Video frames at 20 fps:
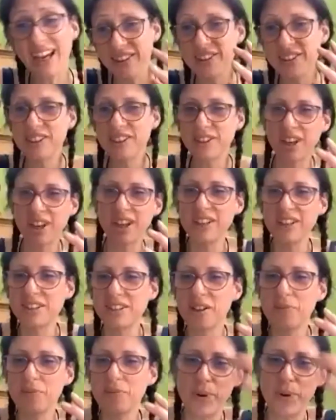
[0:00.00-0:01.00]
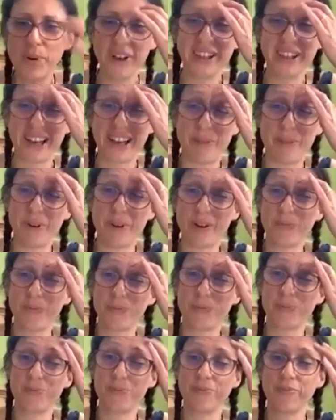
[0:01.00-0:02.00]
there's a good point there.
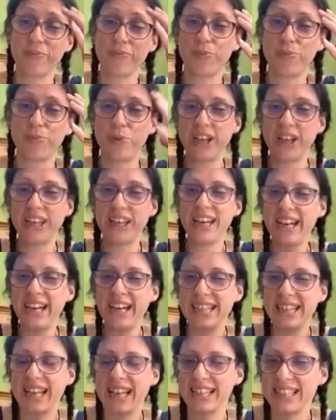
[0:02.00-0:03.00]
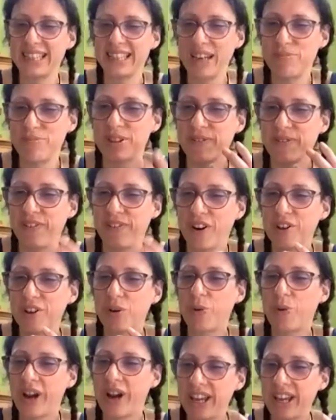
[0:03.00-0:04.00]
We need, it seems, to find a
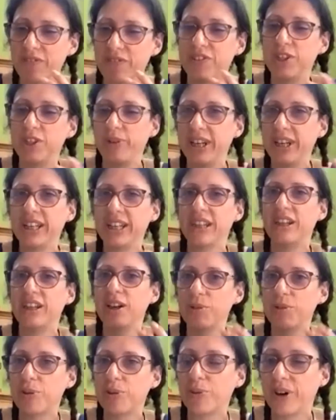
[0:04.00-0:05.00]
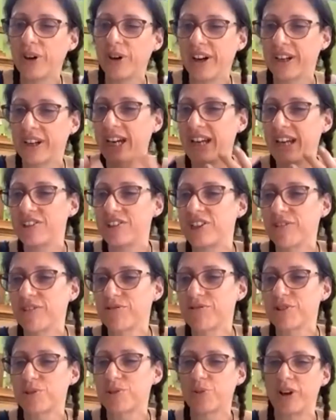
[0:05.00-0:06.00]
way of doing youth work and
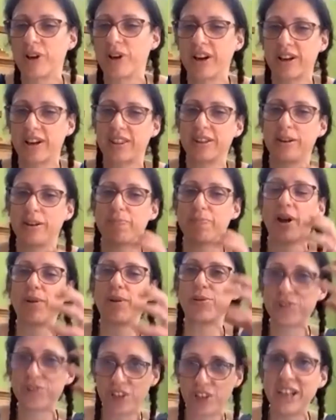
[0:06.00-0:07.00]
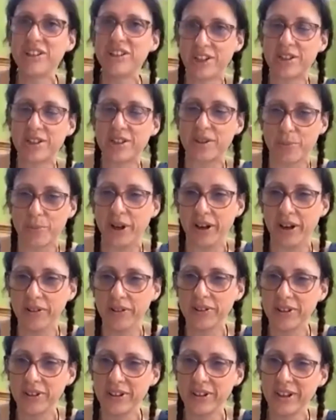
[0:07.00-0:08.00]
children's work that both changes the
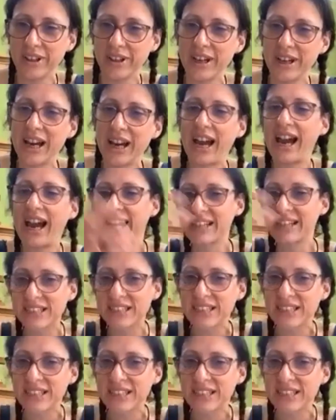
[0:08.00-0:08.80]
world and